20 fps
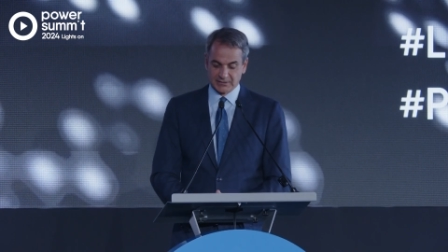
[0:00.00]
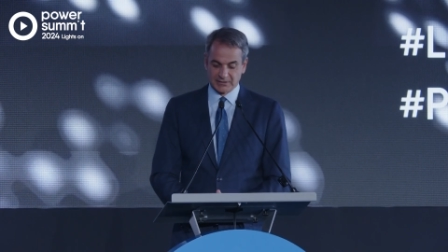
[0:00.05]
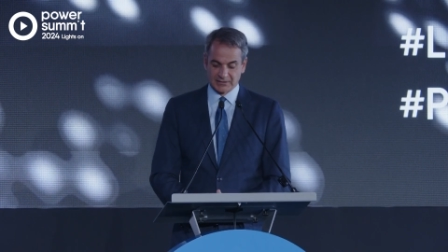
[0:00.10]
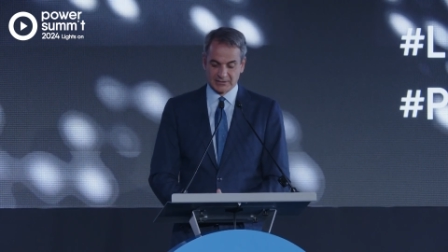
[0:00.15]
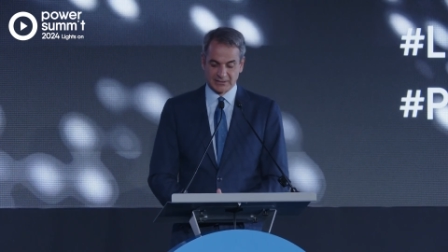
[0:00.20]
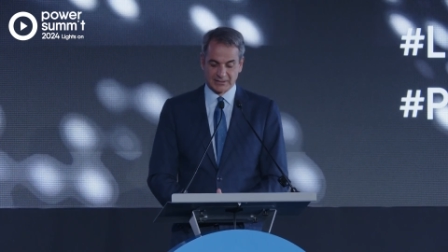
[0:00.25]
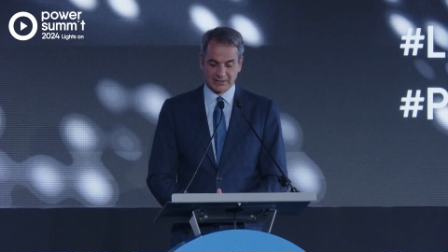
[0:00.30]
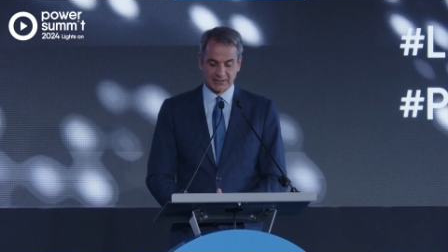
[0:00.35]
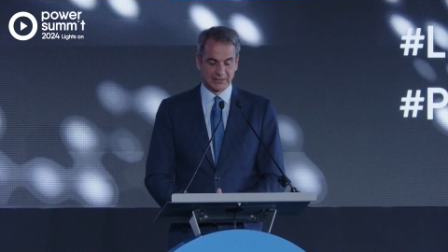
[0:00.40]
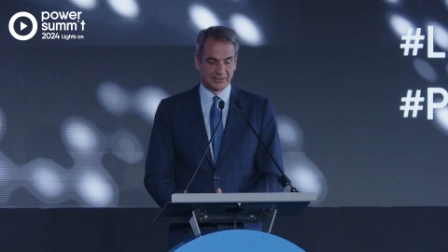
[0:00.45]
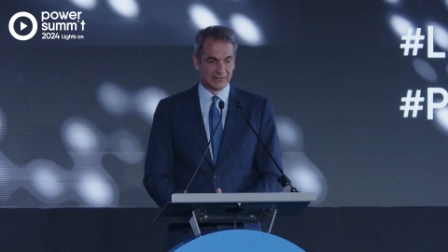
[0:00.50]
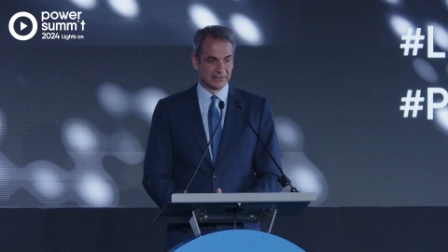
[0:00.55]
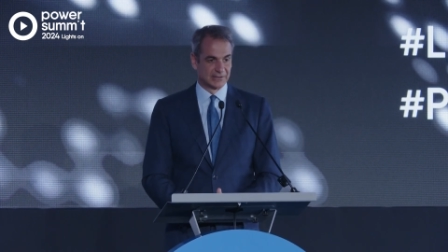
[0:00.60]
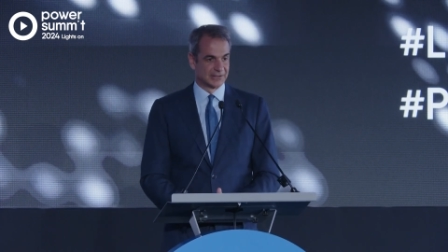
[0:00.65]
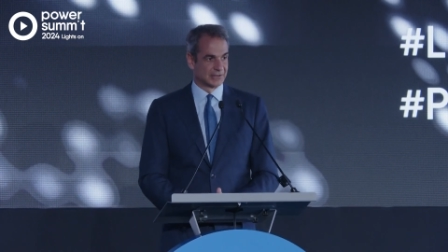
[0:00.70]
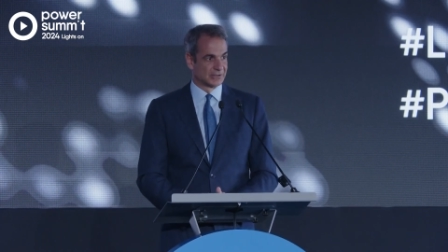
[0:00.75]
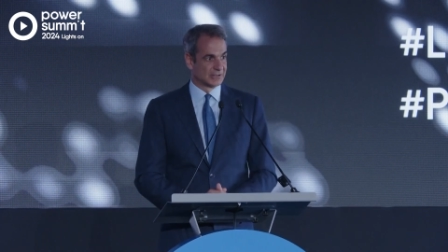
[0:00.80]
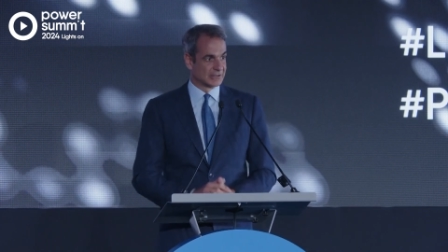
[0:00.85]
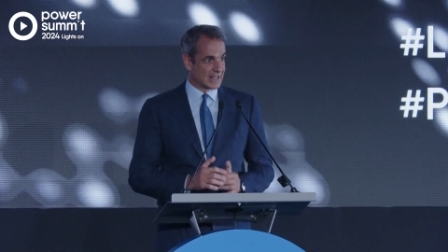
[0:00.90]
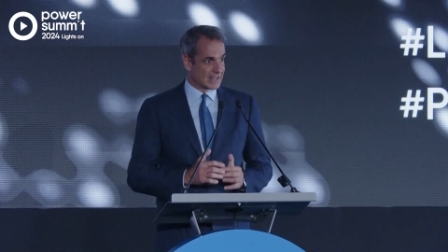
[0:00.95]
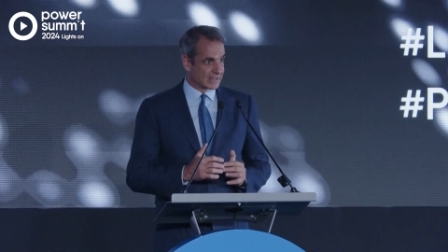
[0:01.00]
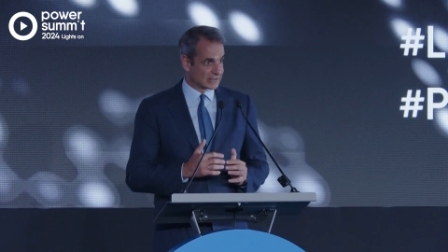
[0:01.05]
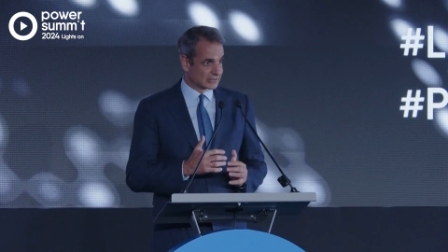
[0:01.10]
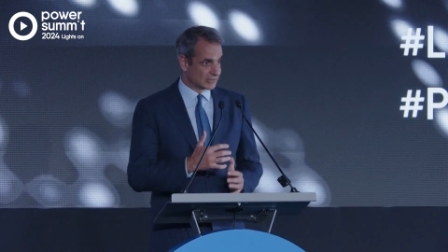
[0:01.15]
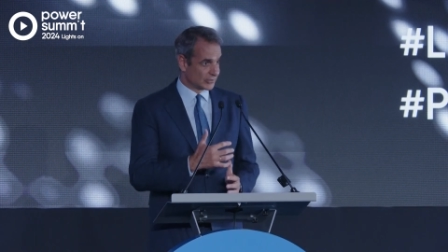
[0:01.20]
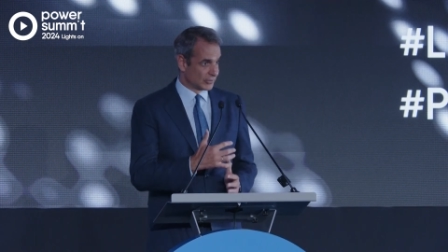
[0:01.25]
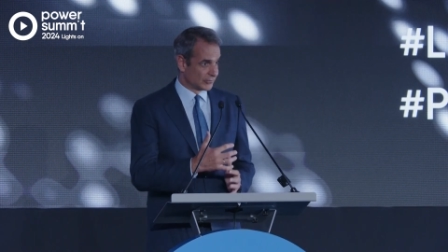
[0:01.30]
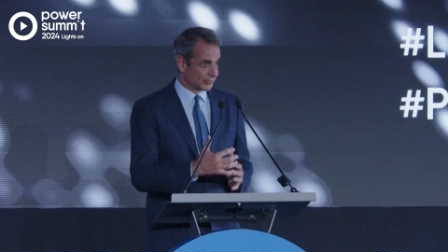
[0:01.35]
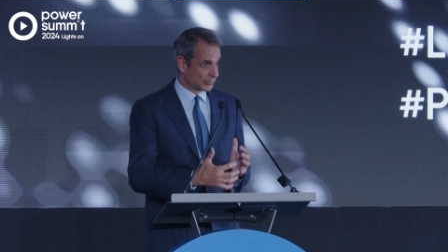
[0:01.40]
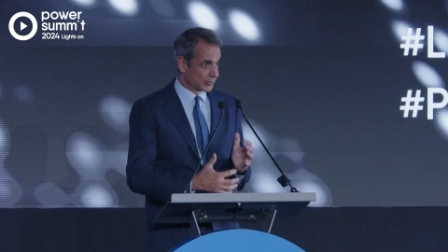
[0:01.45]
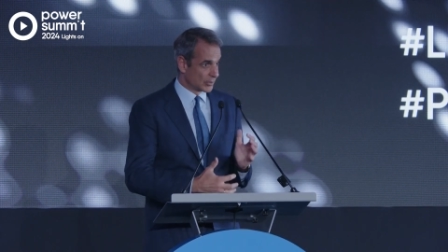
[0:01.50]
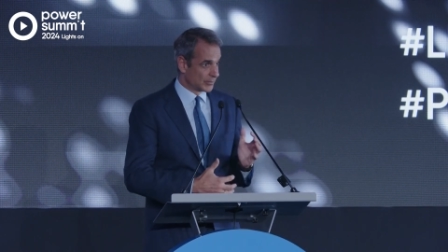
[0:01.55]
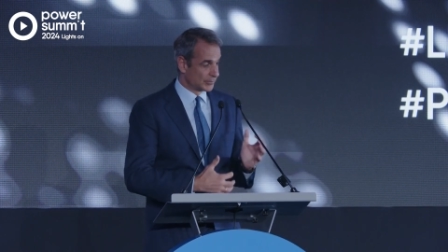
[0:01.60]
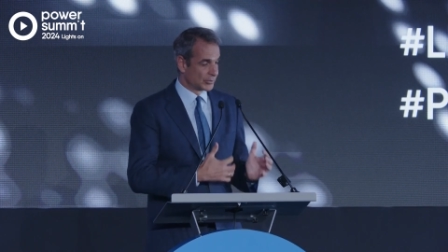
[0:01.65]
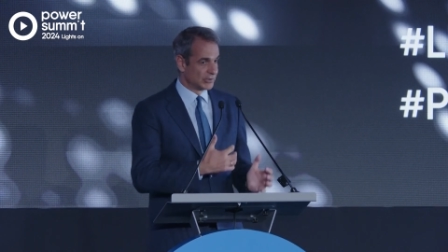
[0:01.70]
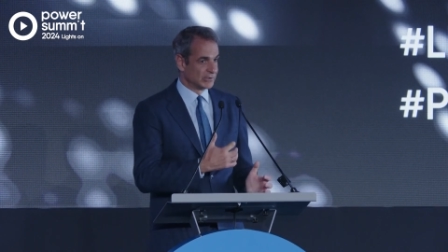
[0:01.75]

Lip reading: And the lack of proper